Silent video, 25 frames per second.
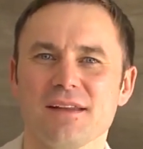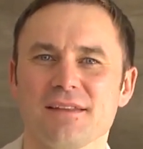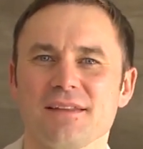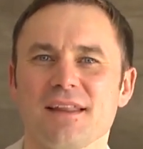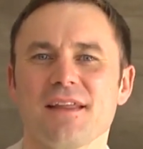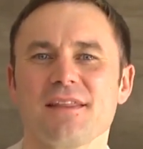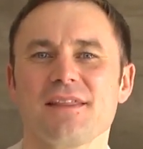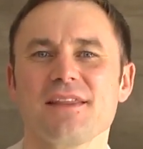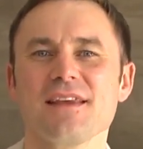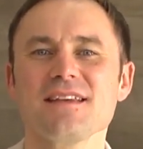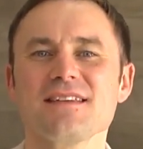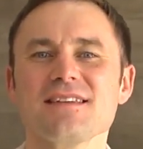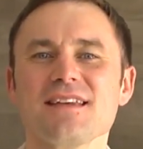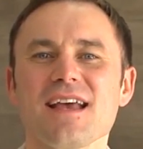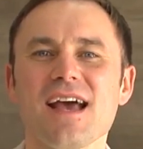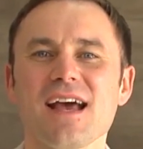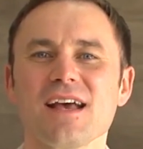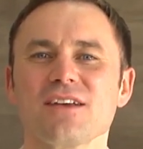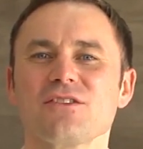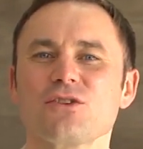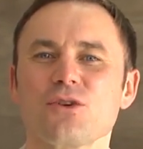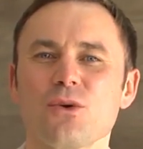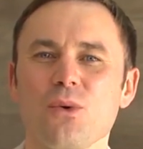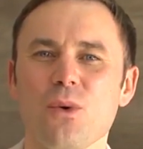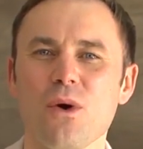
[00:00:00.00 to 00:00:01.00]
Now this
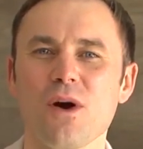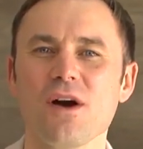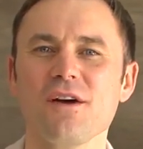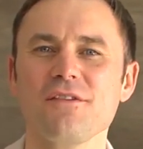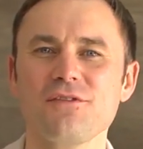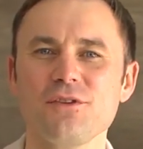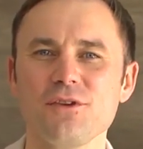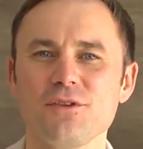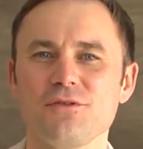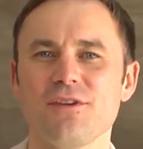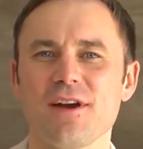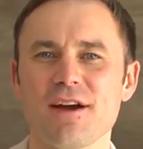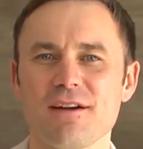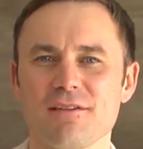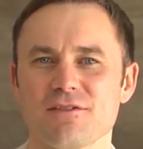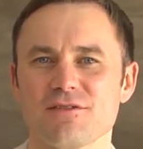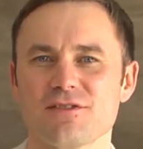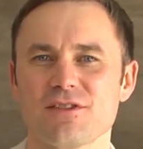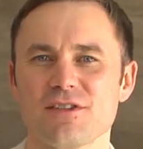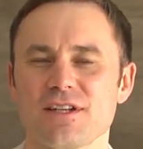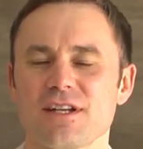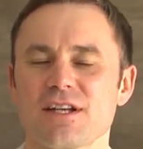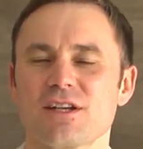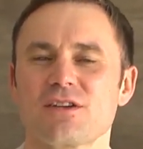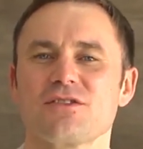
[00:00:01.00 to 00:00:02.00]
has quite a few
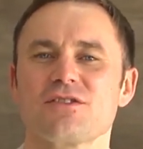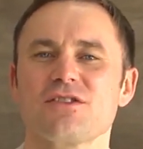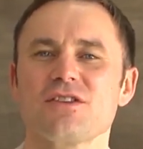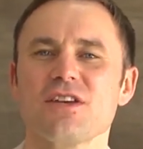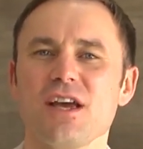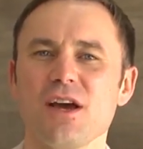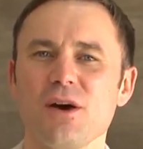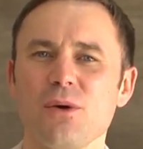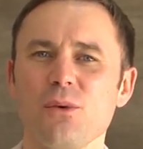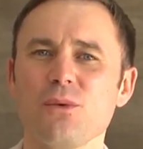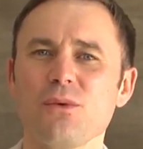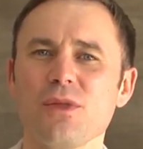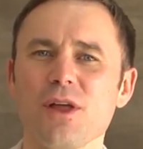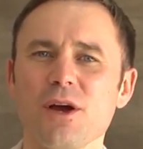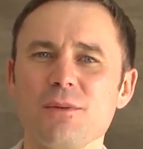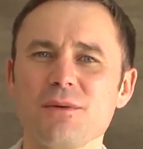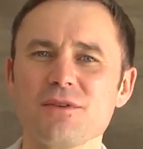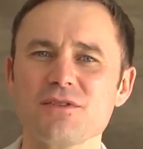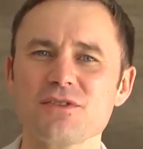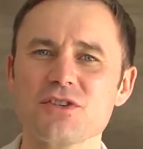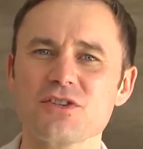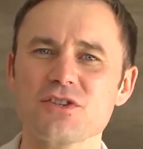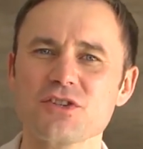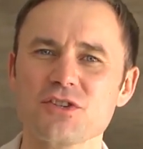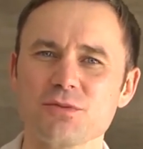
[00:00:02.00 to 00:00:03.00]
variants in it because it, although
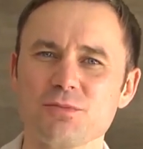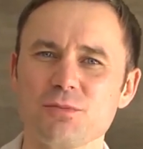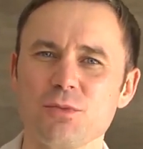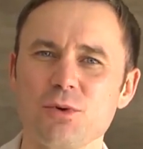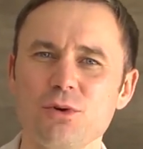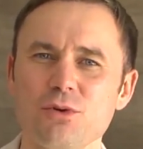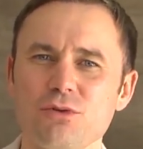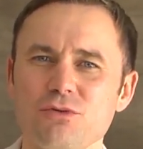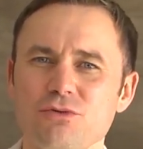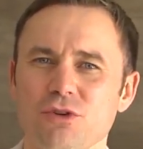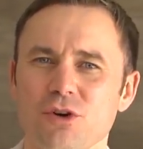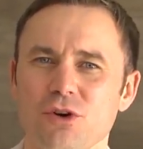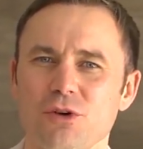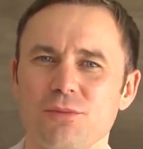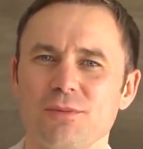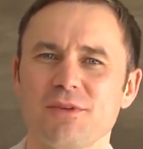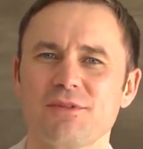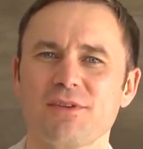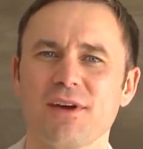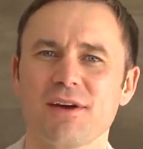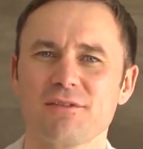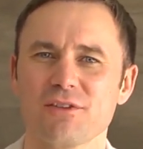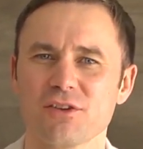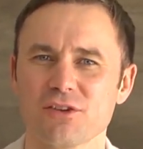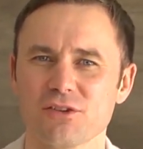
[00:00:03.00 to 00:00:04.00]
it's a small room,
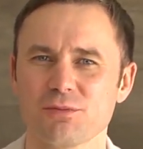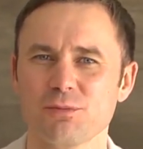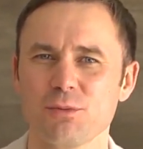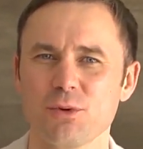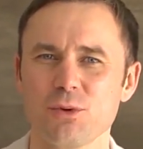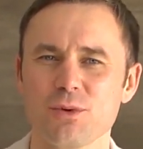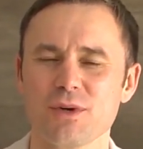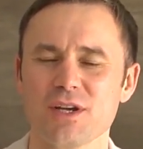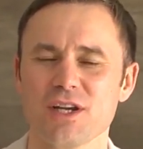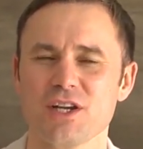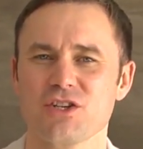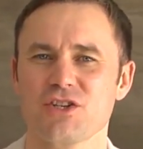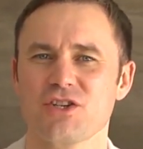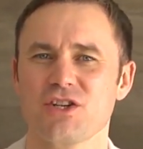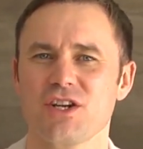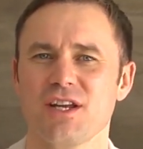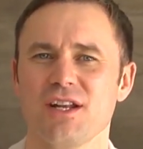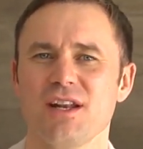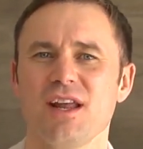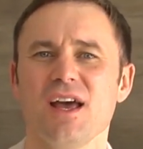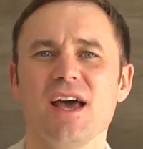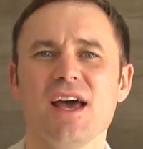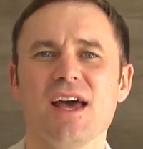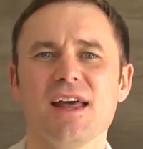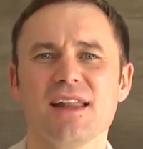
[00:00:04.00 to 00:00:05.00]
if you're having a small
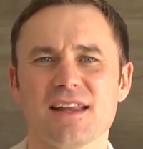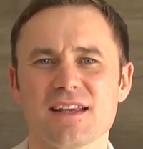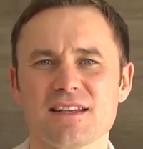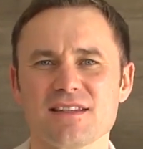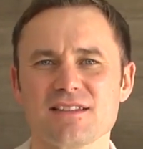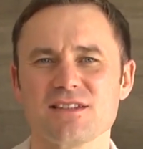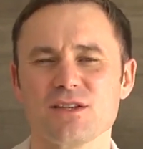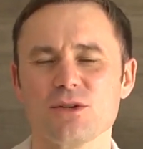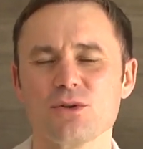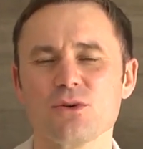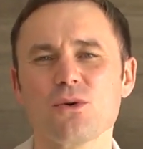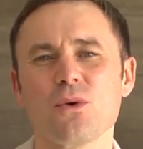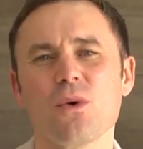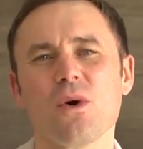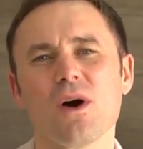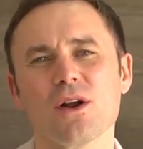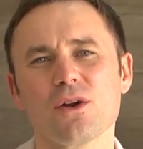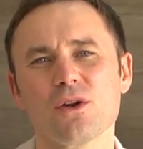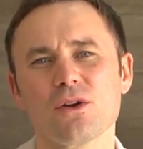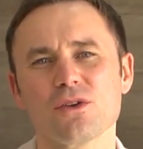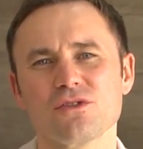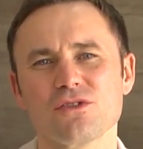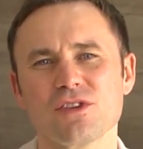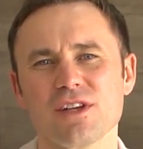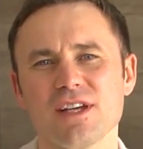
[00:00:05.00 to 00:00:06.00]
kitchen, there's still quite a
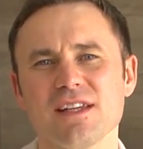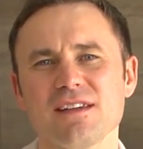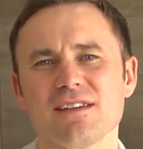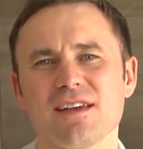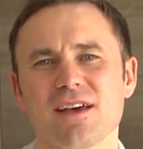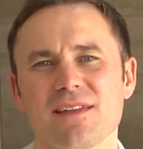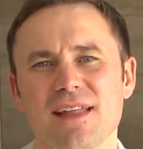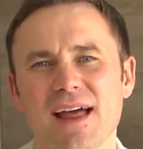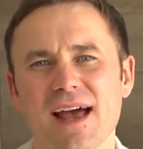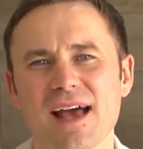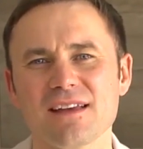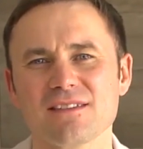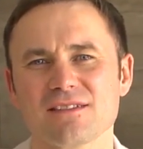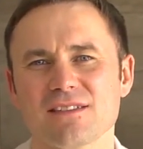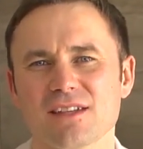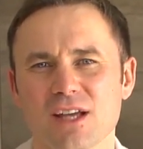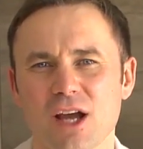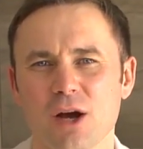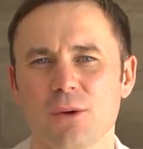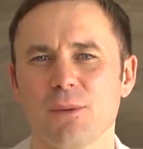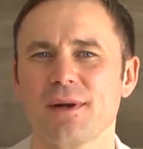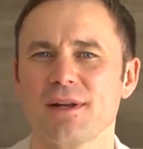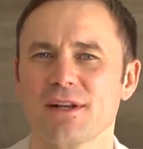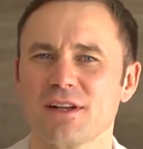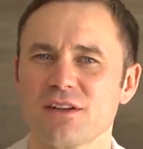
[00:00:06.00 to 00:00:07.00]
lot of detail that has to
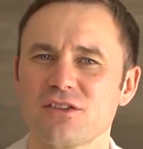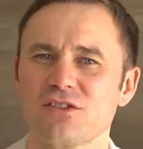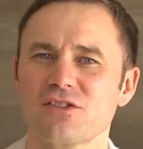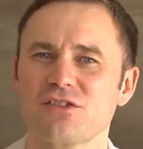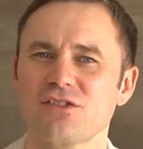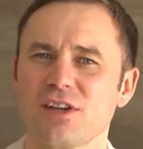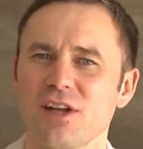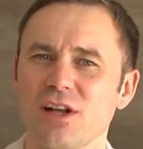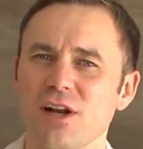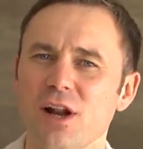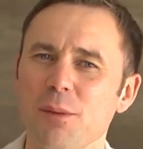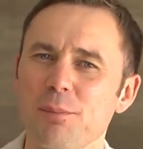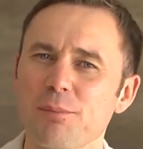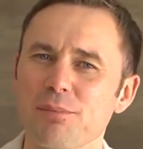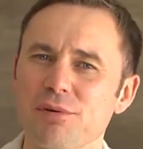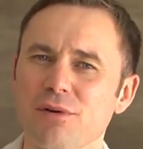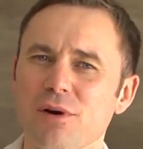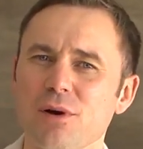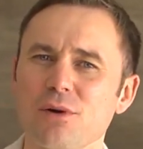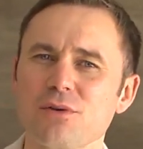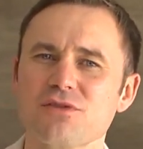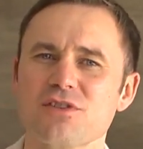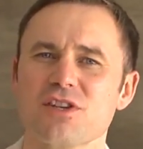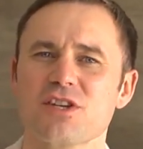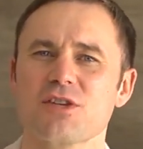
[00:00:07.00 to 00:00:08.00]
go in and still a
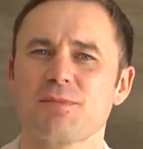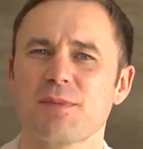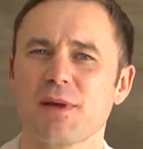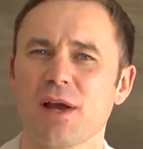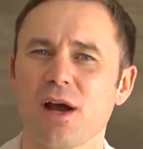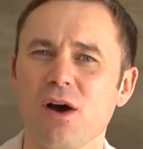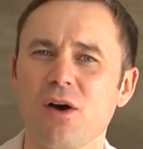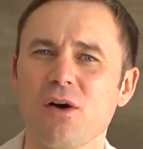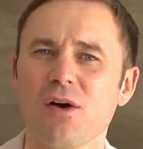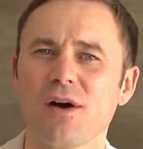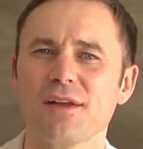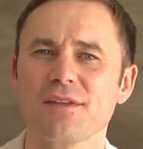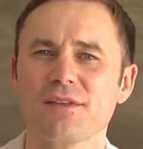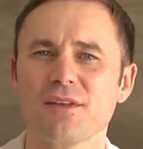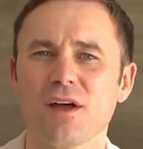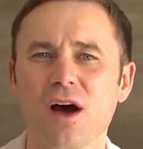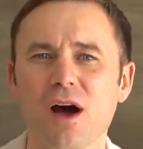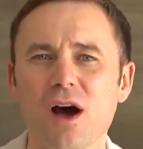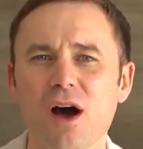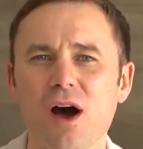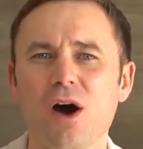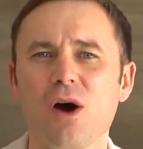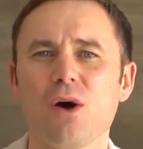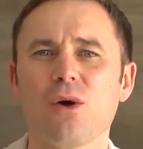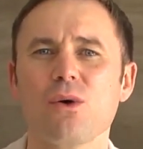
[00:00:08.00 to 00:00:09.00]
process behind the
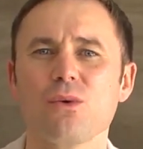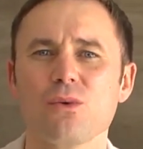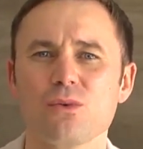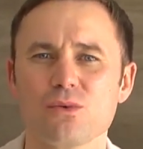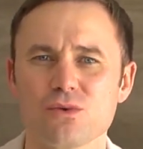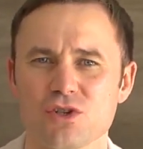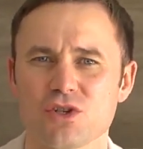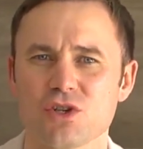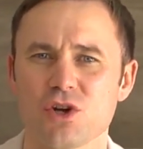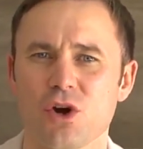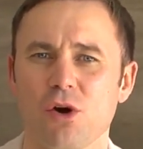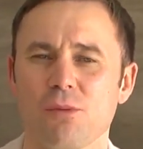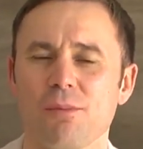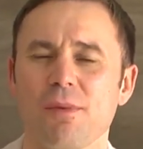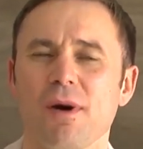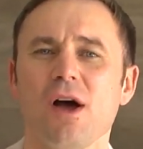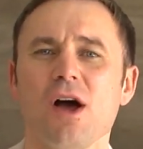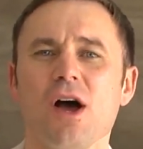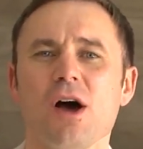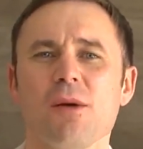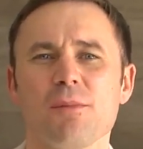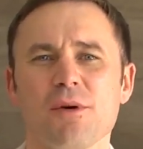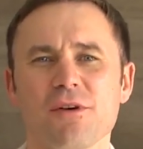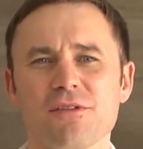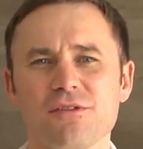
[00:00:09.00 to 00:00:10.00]
whole job.
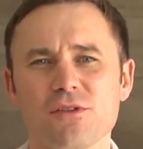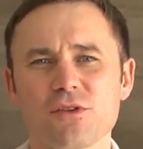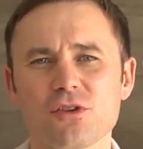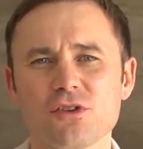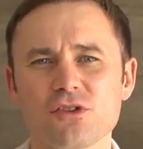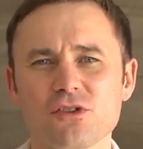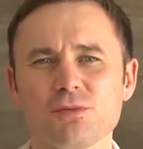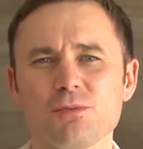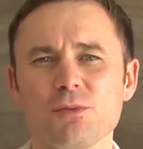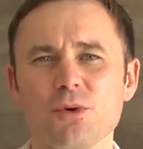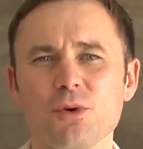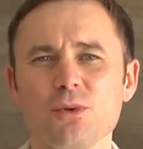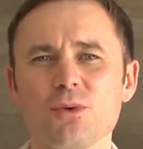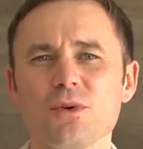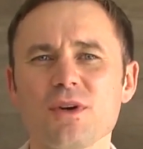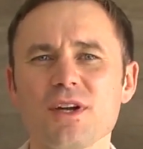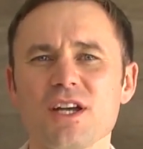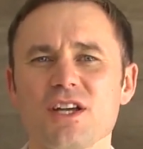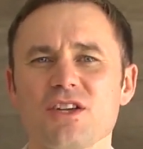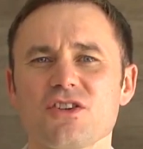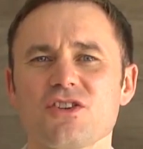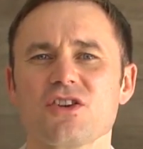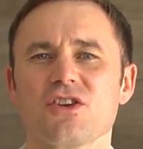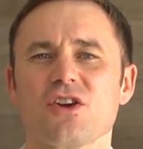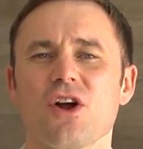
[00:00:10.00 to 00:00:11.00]
But for a small
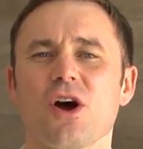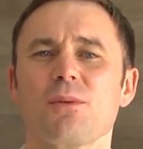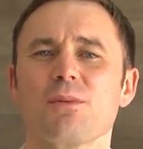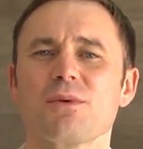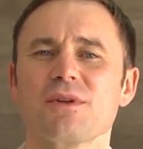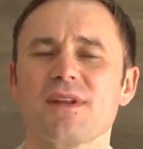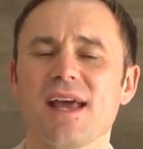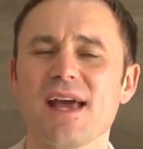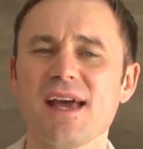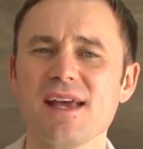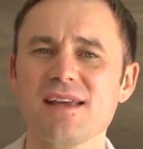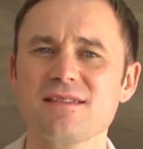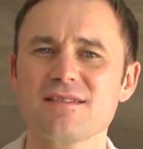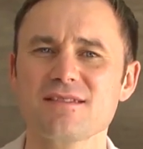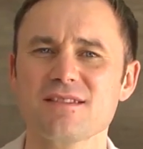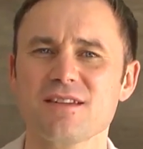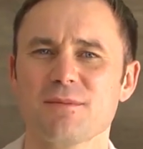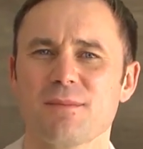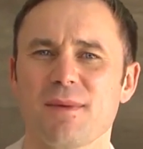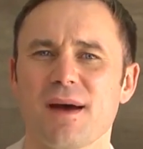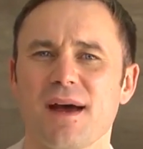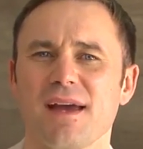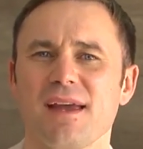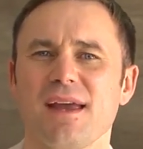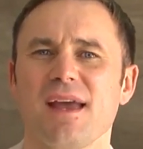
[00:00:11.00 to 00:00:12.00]
kitchen, I would
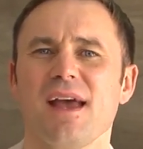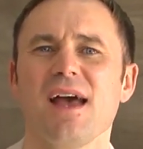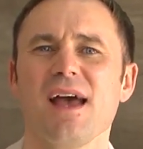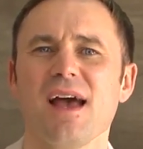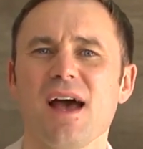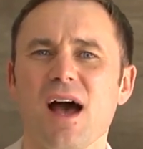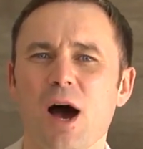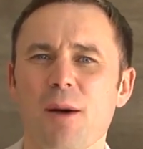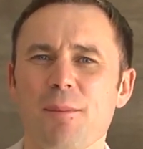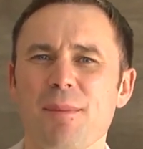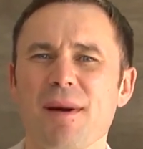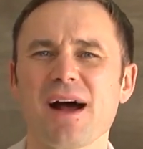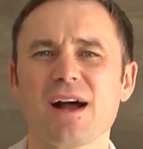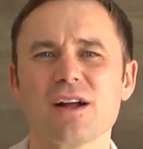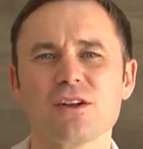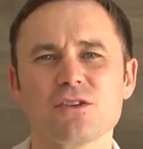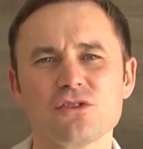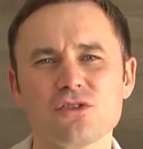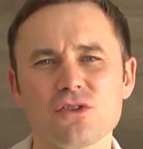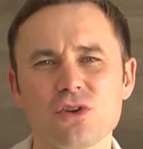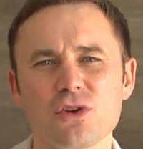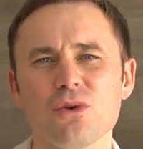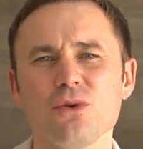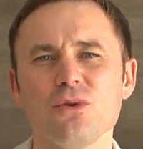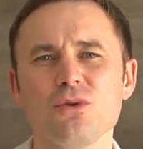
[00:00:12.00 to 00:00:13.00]
estimate about a
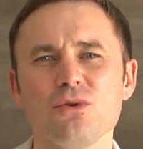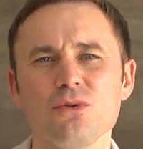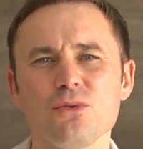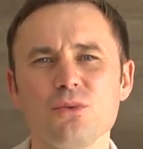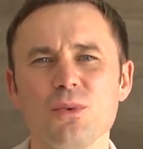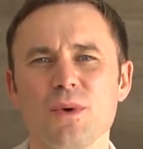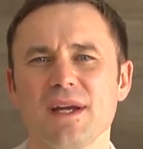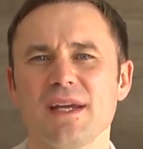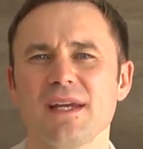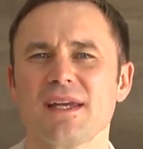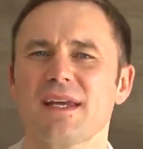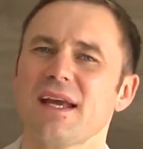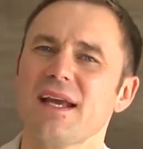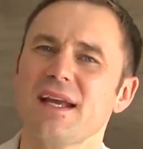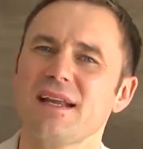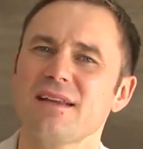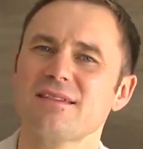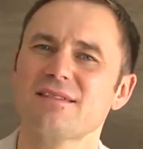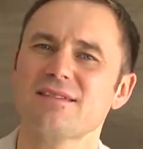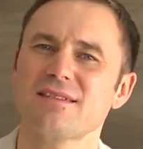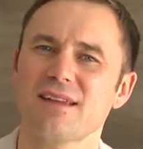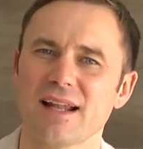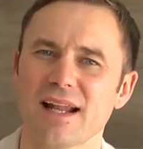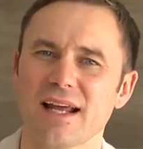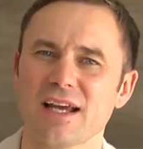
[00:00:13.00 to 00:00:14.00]
two week
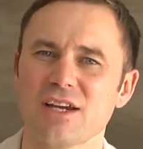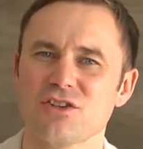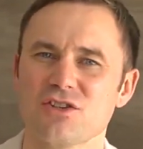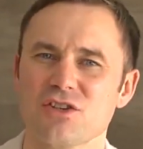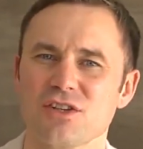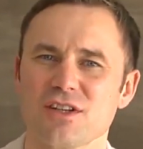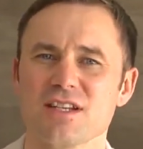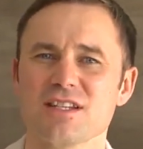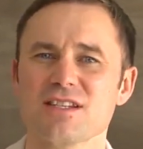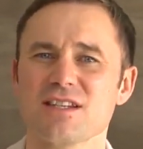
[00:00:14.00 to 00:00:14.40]
installation.